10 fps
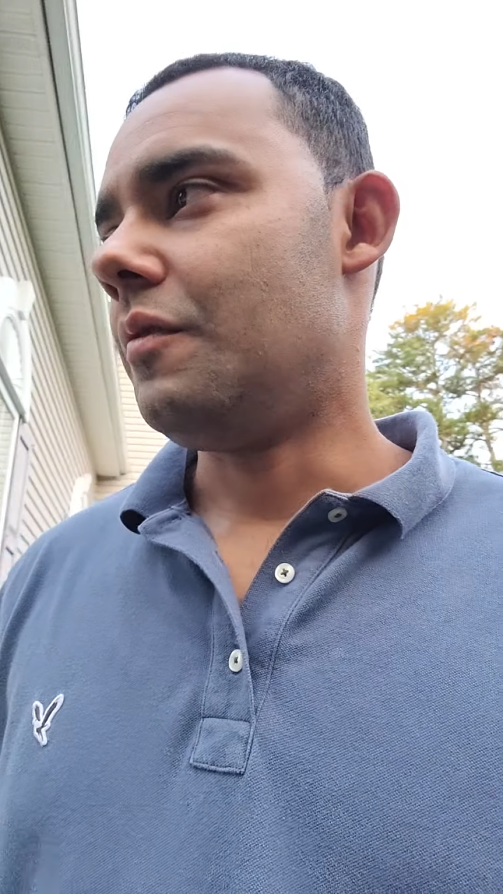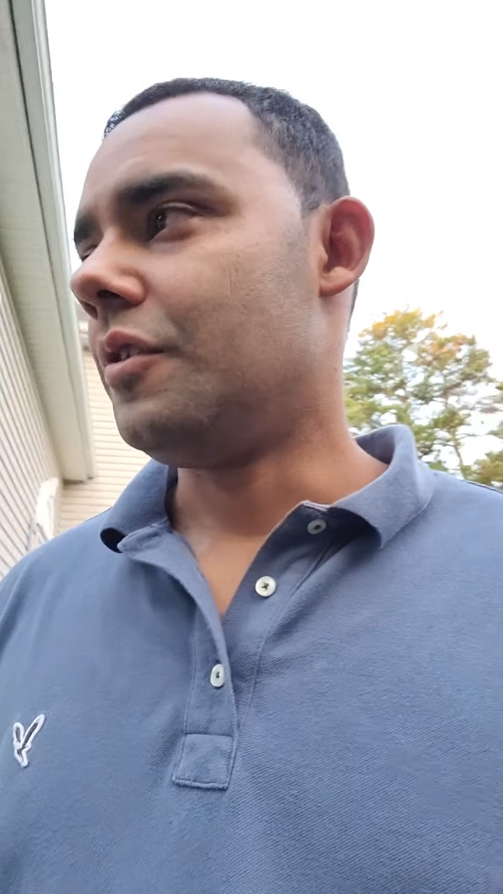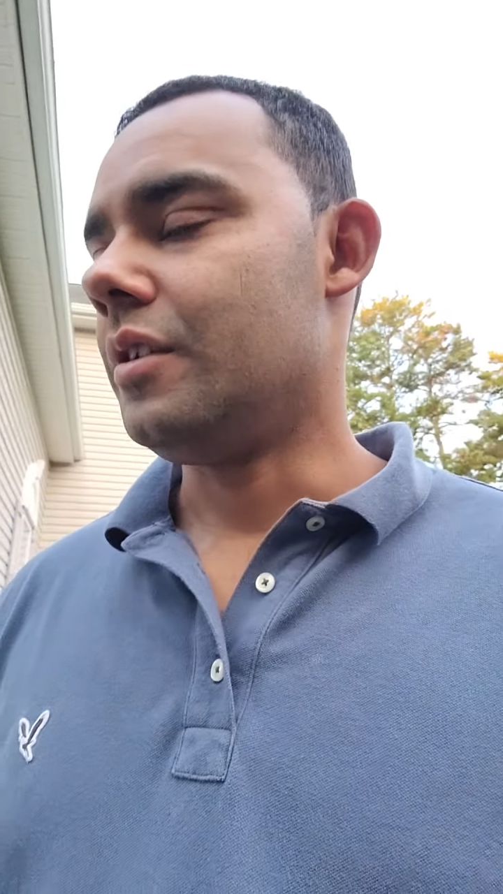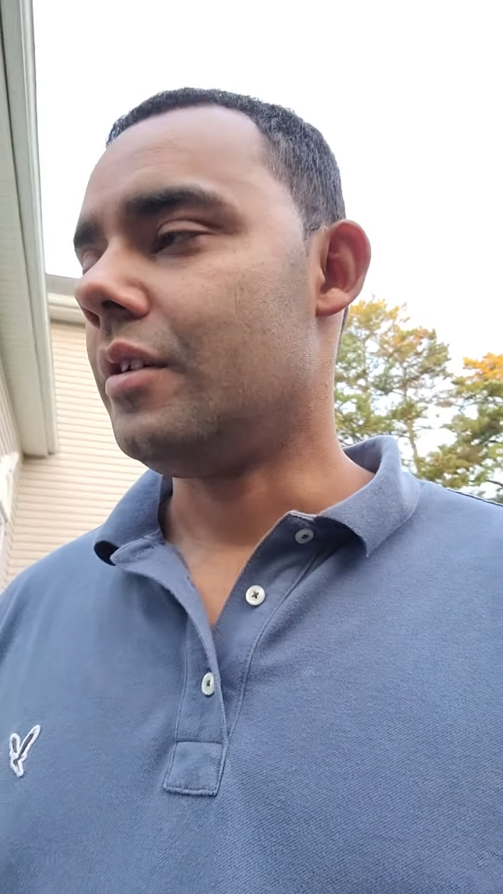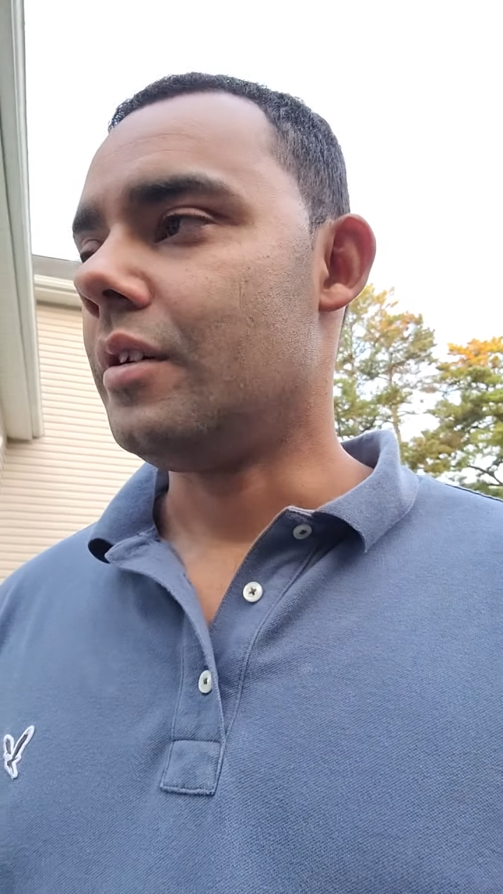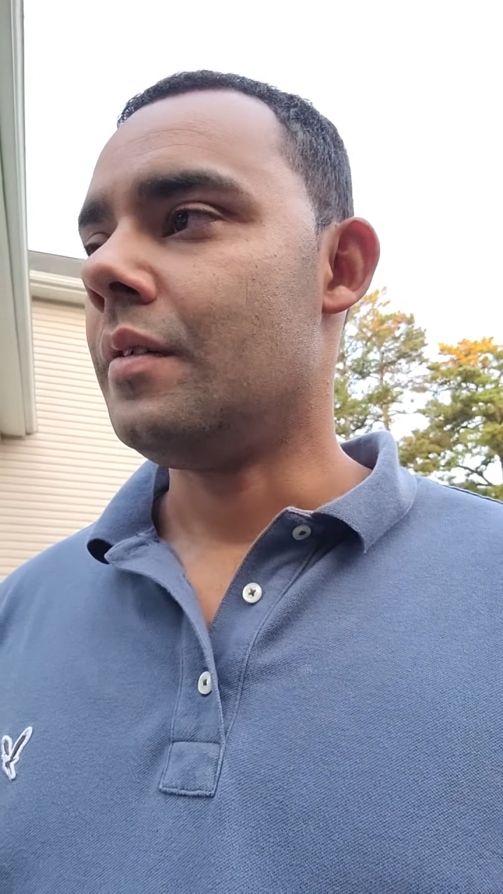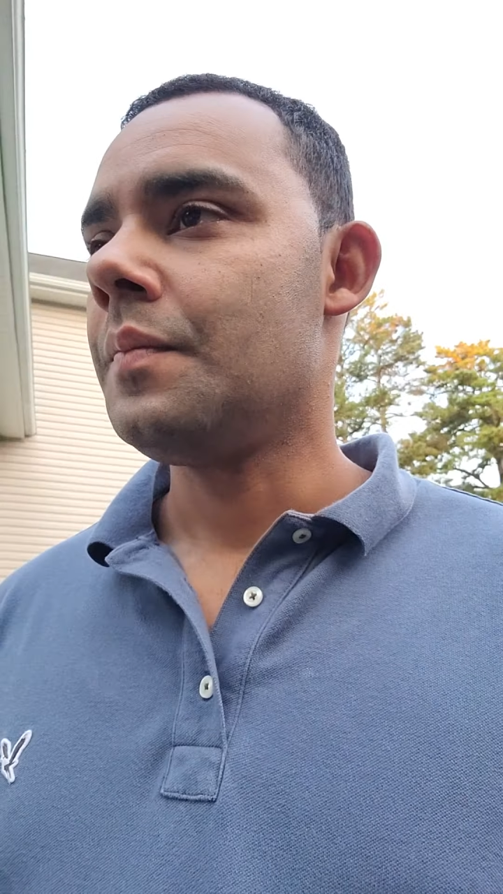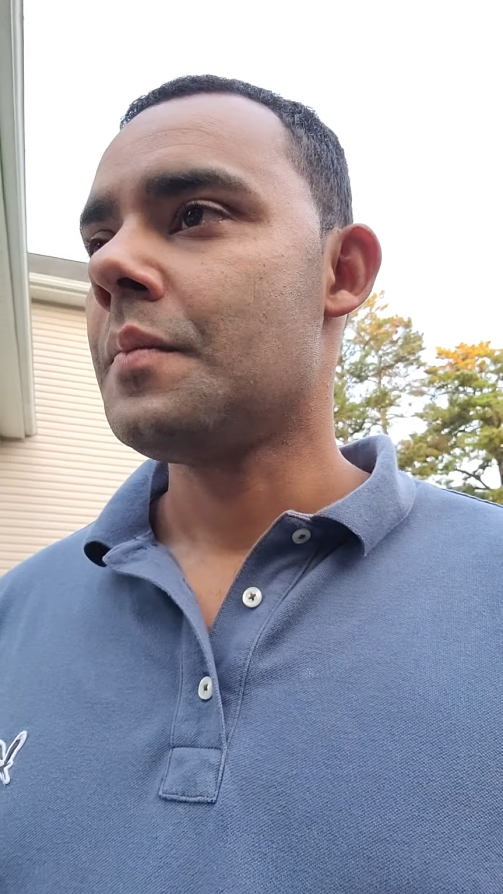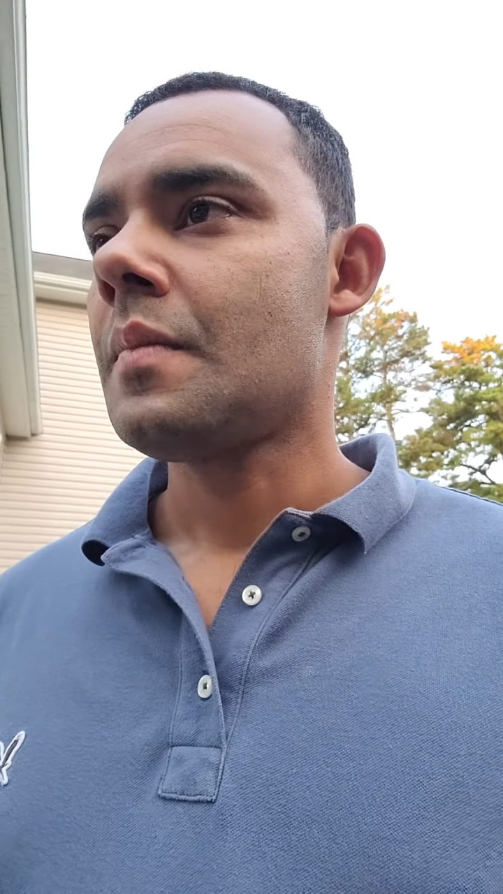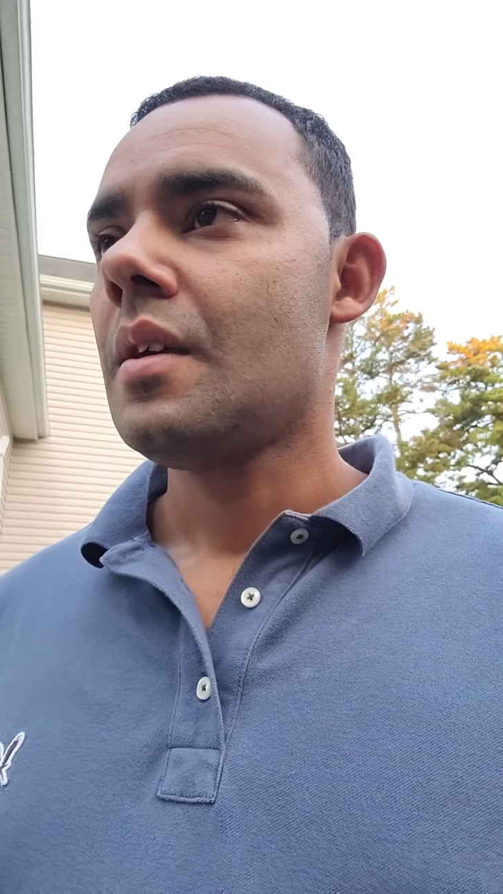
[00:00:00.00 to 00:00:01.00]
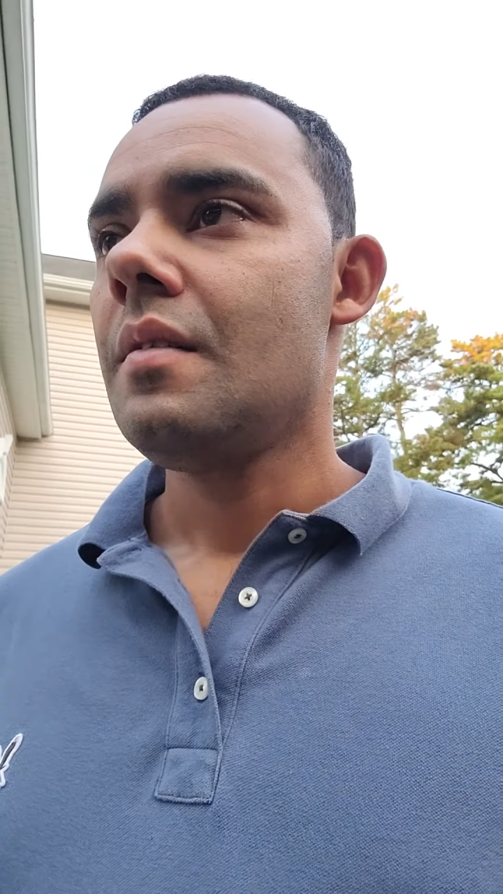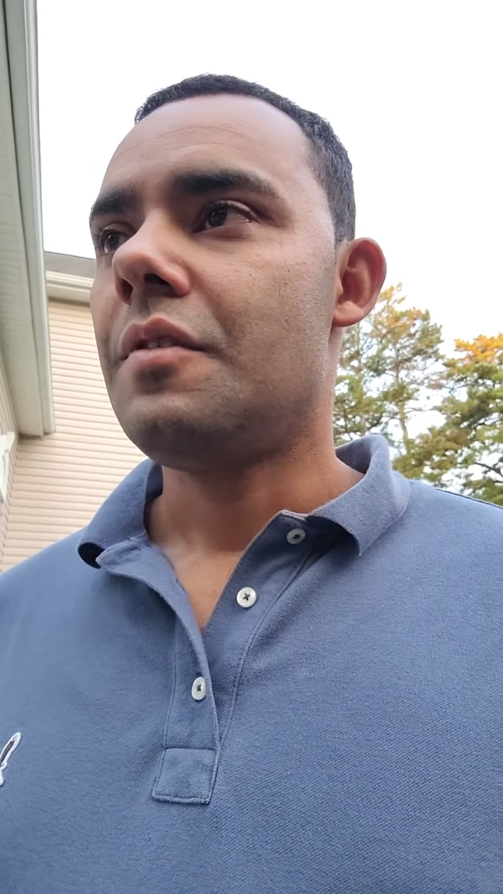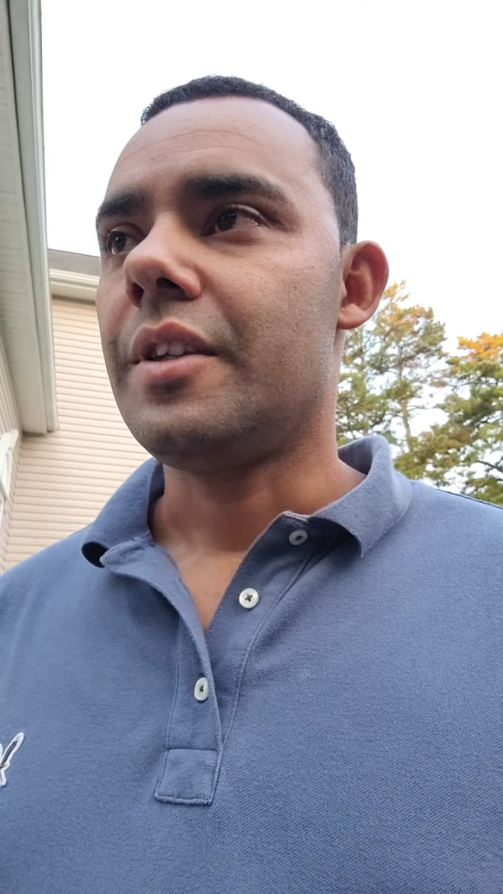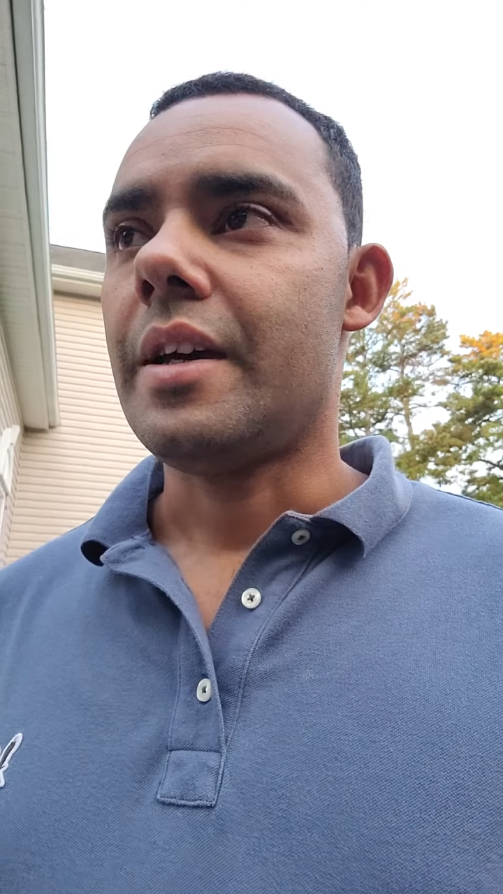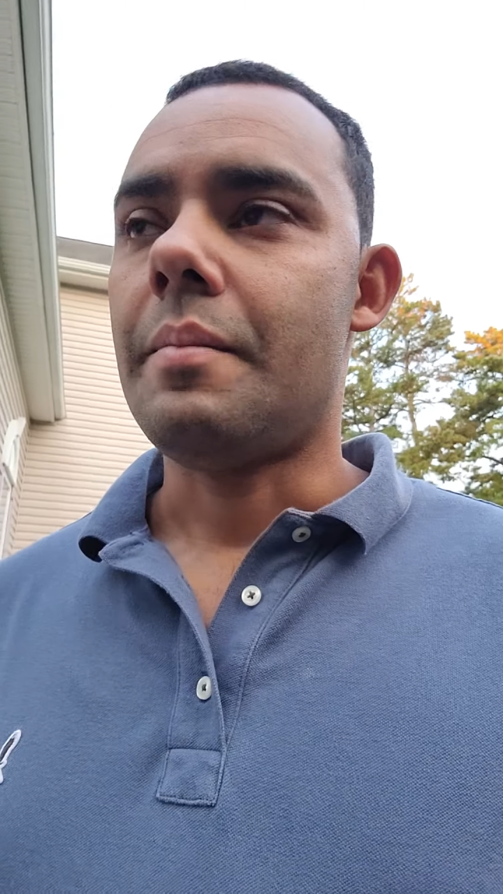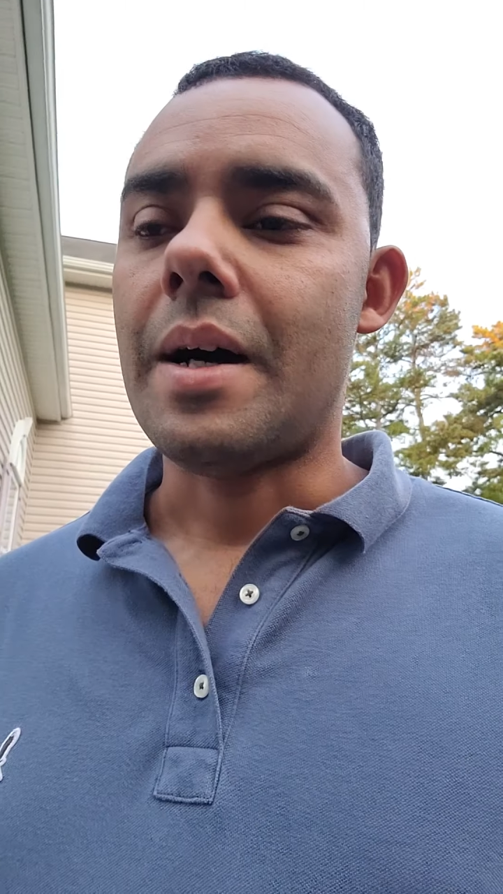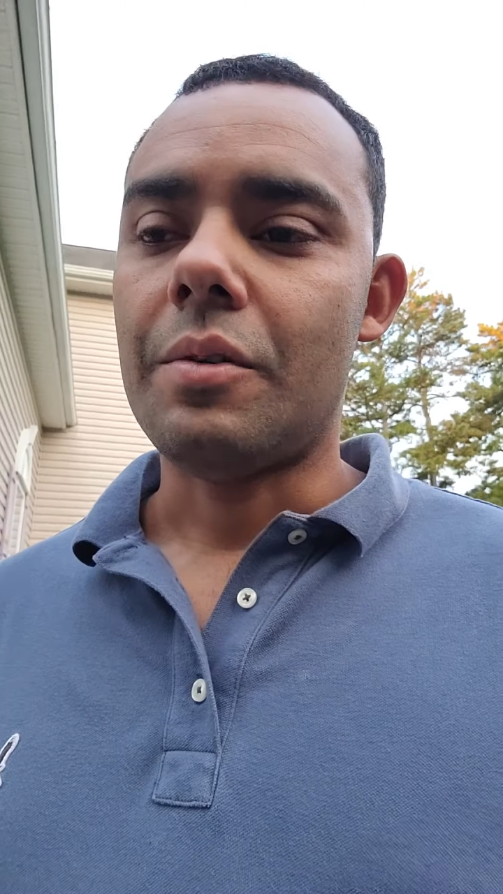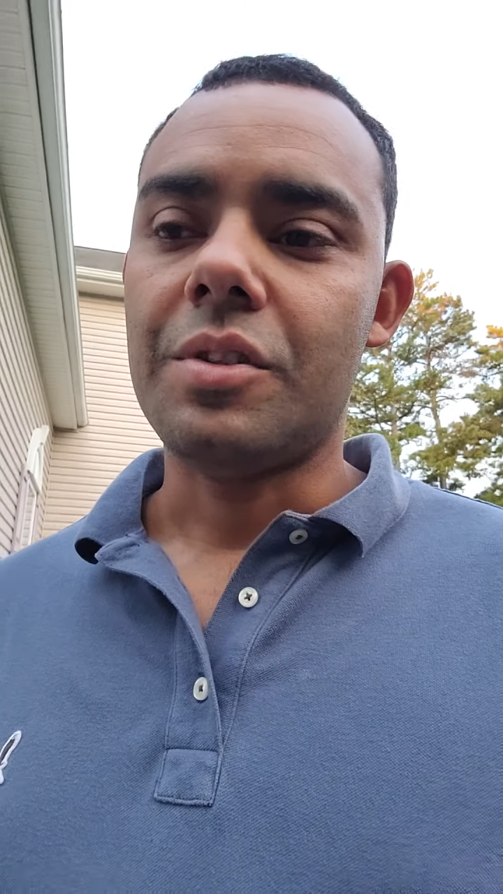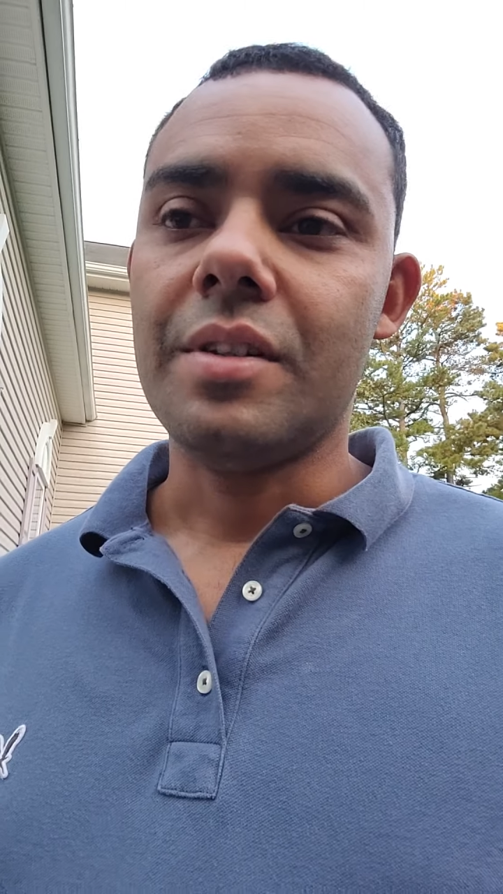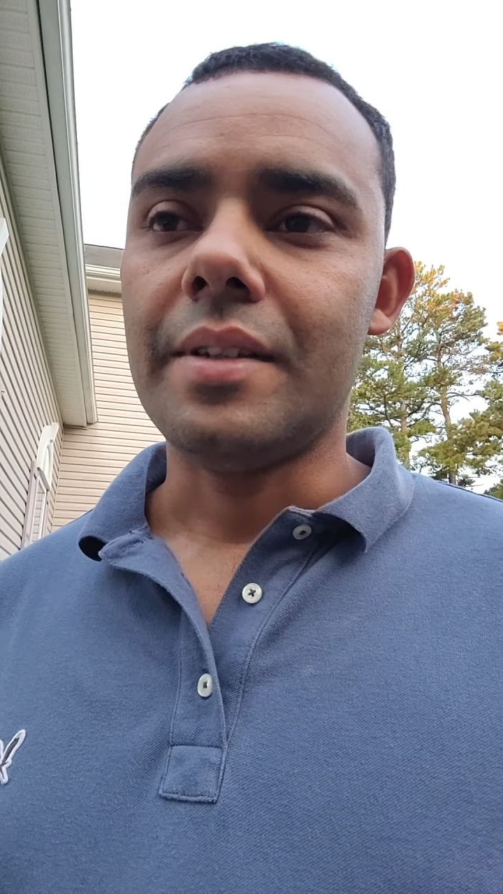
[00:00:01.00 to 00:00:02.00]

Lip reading: for the amount